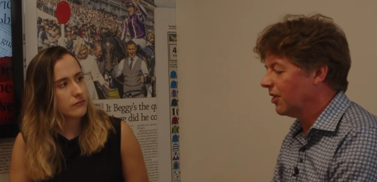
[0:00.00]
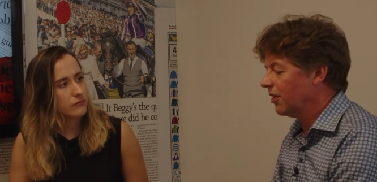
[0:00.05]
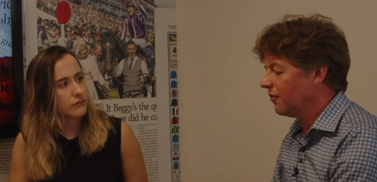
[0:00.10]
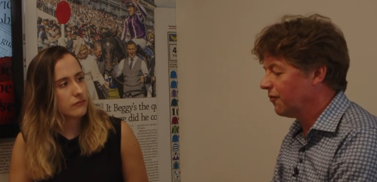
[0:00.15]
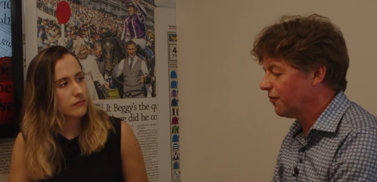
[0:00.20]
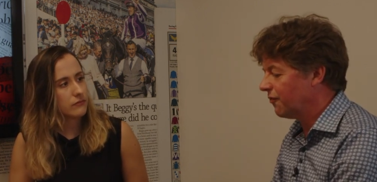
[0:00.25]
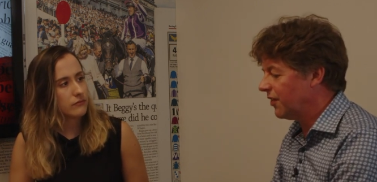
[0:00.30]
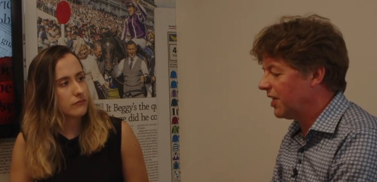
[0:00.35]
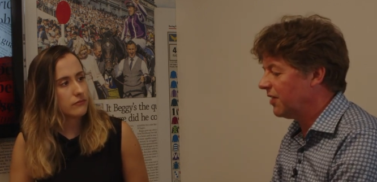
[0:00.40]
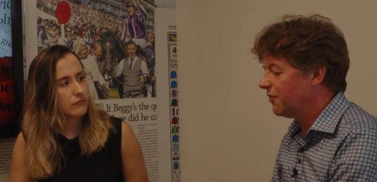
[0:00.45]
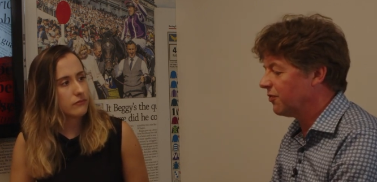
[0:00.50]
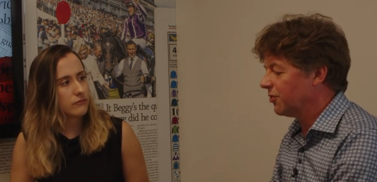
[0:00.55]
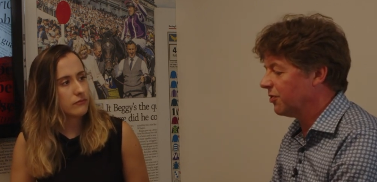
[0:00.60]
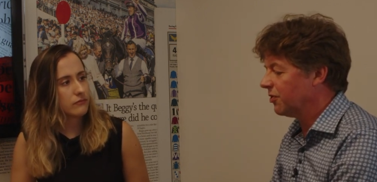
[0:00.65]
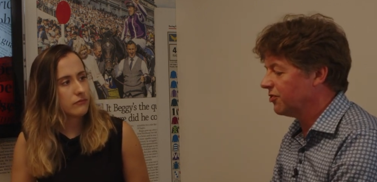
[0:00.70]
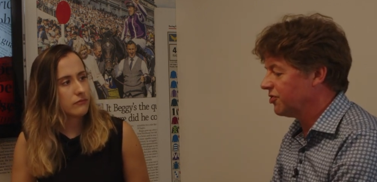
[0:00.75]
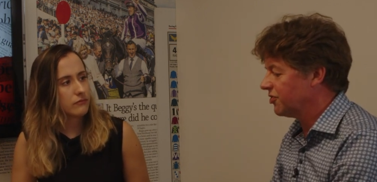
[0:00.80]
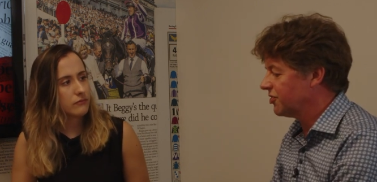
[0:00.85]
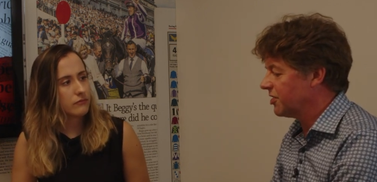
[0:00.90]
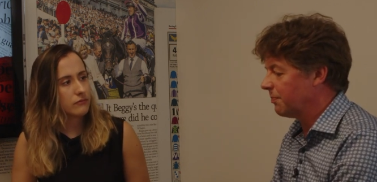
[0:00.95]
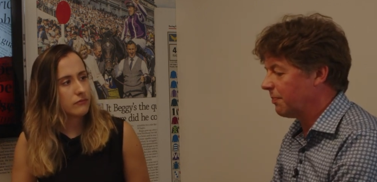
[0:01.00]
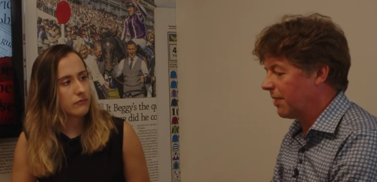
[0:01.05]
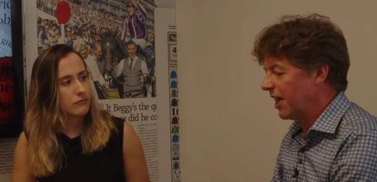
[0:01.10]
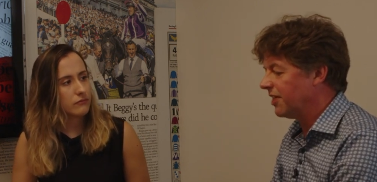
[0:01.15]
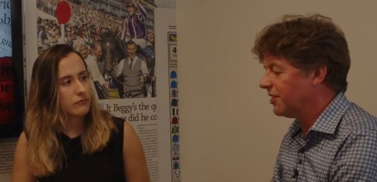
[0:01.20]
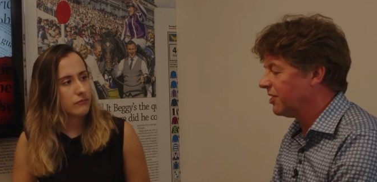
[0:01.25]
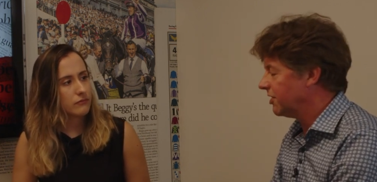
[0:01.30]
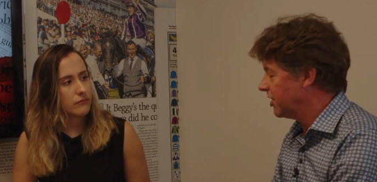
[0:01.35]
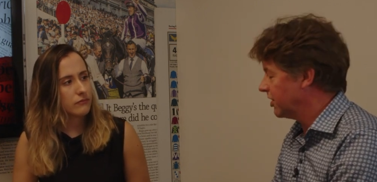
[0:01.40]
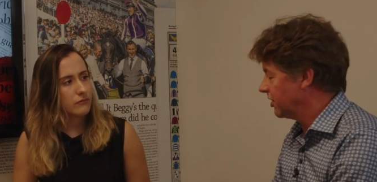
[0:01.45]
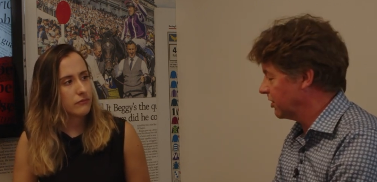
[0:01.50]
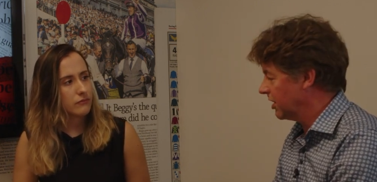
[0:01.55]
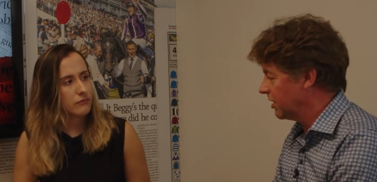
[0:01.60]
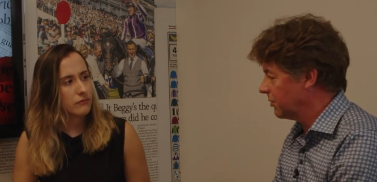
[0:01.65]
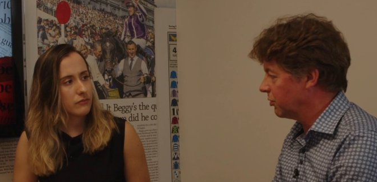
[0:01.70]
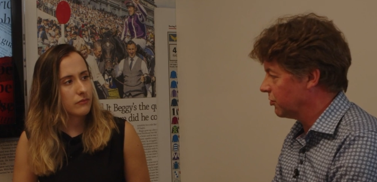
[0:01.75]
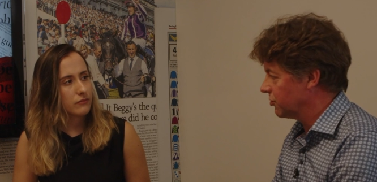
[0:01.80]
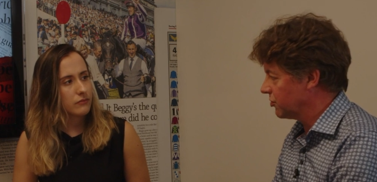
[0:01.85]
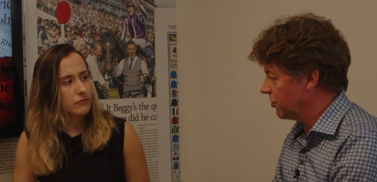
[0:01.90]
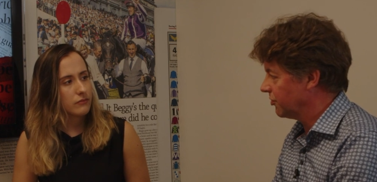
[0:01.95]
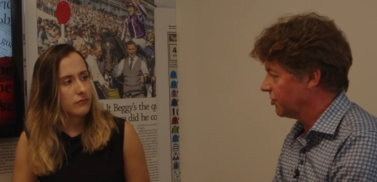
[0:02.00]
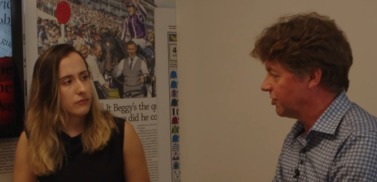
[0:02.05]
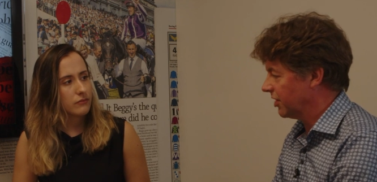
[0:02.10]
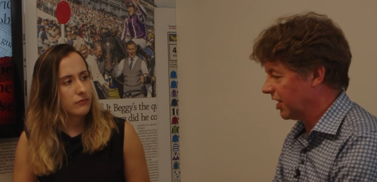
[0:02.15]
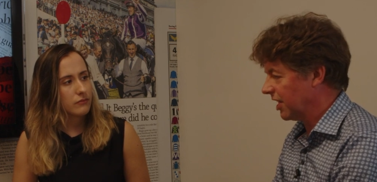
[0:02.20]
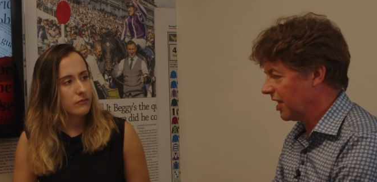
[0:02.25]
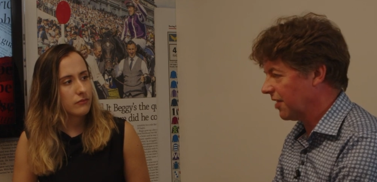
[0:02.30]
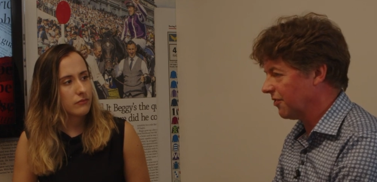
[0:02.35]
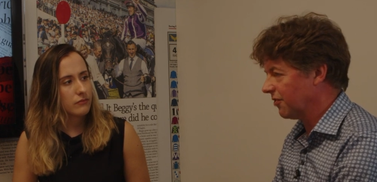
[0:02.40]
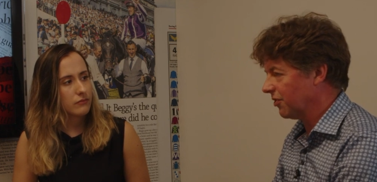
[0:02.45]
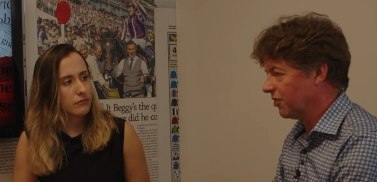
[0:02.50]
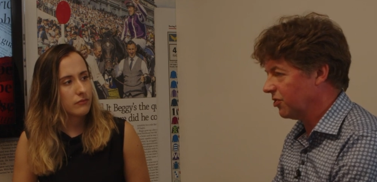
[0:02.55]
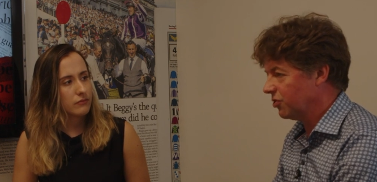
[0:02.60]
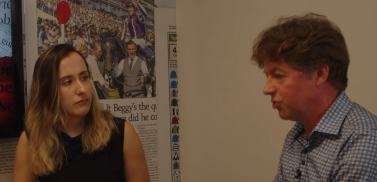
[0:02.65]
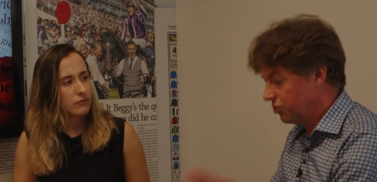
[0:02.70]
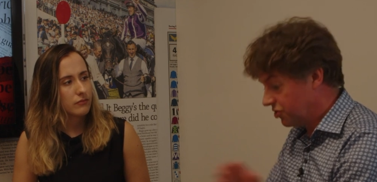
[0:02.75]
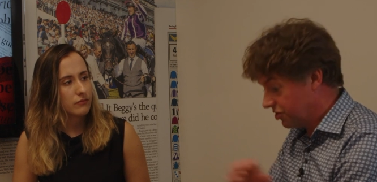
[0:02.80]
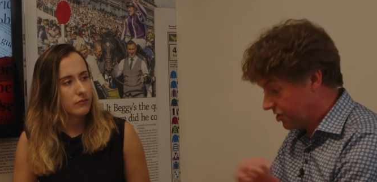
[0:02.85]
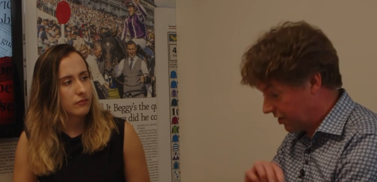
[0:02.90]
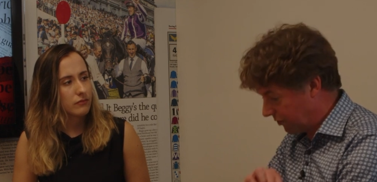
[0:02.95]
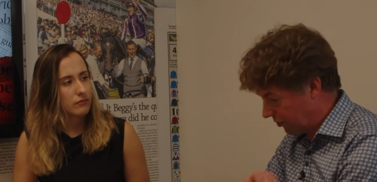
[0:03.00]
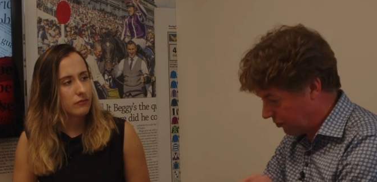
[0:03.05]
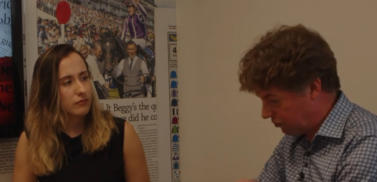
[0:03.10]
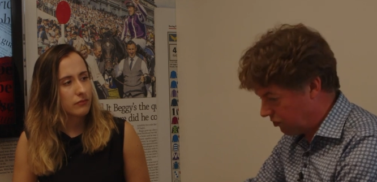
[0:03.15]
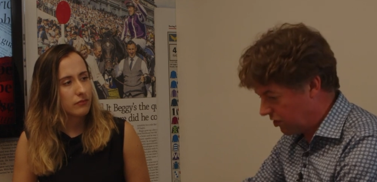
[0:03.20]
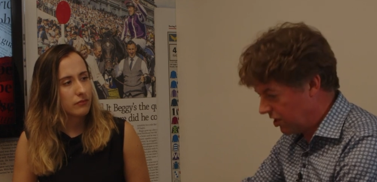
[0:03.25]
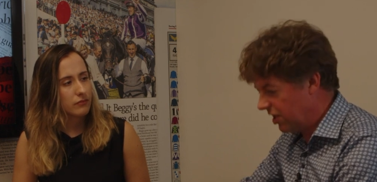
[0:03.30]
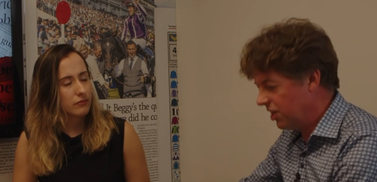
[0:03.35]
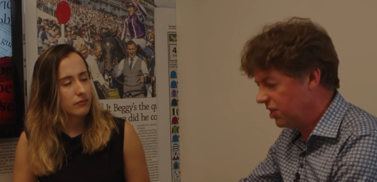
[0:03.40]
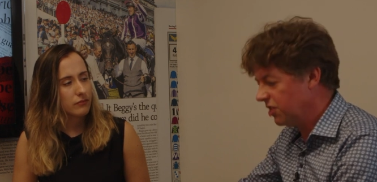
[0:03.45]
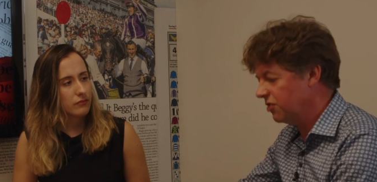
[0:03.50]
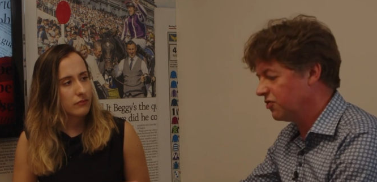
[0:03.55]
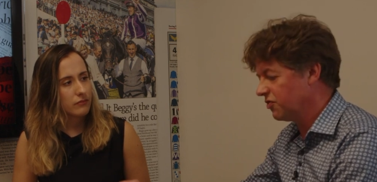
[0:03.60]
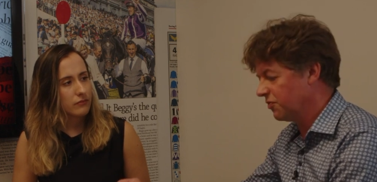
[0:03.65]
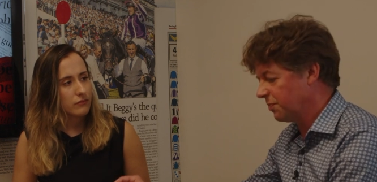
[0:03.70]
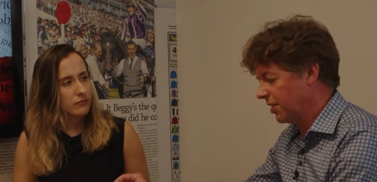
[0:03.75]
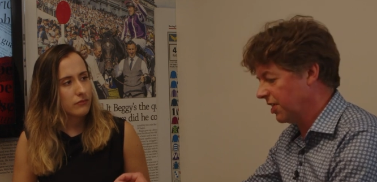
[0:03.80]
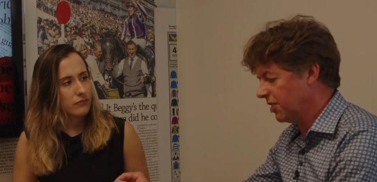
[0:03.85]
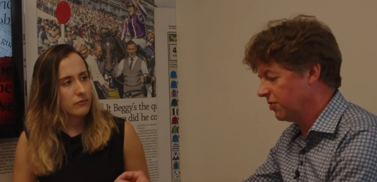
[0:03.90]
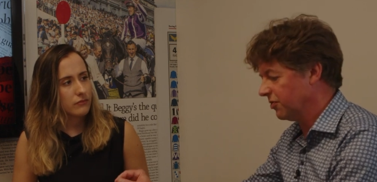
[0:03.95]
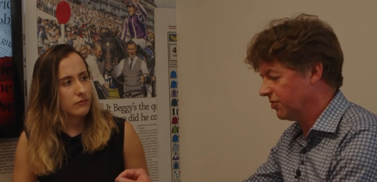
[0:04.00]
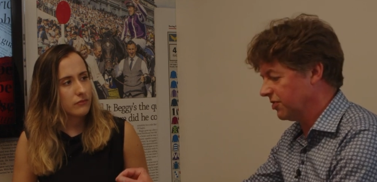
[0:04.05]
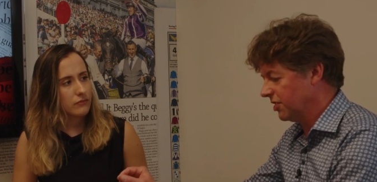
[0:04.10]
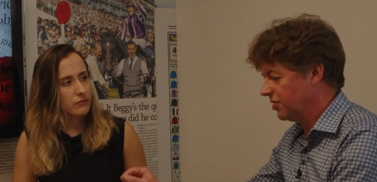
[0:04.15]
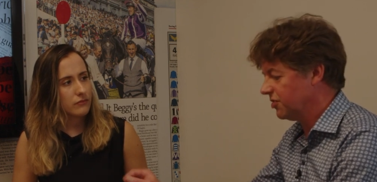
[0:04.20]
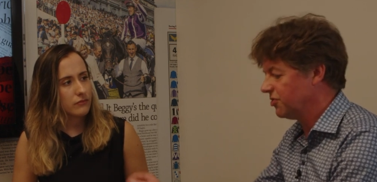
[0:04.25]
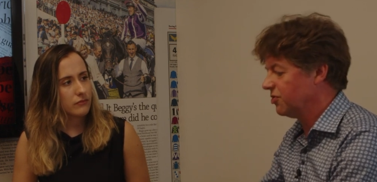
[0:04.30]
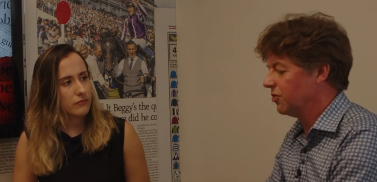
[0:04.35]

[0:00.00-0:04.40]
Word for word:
Speaker 1: favor just abandoning labels altogether, and you just have a range of penalties.